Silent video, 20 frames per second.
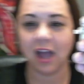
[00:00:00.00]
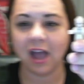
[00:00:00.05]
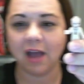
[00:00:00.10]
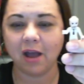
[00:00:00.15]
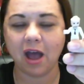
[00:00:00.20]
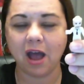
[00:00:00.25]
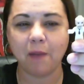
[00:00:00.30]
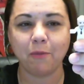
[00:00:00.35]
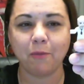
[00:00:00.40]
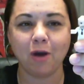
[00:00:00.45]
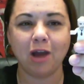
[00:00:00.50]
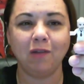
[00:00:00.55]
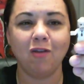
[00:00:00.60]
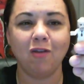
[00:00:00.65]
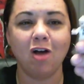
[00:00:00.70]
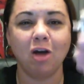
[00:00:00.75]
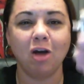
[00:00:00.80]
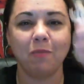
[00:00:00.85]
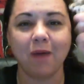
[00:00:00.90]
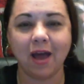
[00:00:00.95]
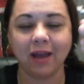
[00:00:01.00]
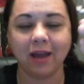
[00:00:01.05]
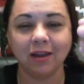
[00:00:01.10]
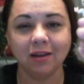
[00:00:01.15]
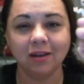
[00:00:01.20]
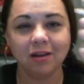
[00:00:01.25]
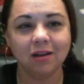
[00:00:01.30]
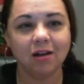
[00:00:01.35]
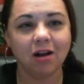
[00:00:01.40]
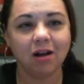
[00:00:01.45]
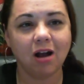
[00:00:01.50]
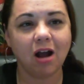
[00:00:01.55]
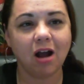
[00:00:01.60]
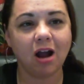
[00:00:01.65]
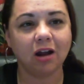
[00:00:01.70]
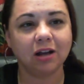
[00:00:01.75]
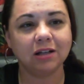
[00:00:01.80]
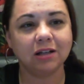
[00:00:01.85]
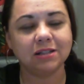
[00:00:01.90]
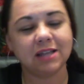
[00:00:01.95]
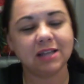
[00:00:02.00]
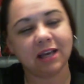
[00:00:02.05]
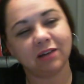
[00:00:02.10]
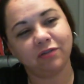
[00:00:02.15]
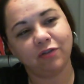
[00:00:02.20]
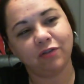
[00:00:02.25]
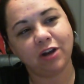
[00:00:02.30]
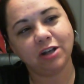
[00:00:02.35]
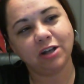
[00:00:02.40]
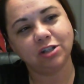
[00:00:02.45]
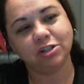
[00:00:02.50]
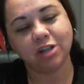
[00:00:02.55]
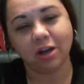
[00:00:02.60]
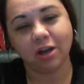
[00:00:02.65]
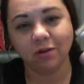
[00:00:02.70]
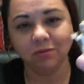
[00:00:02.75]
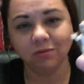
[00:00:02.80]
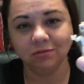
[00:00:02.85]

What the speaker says: I brought along my architect friend Joe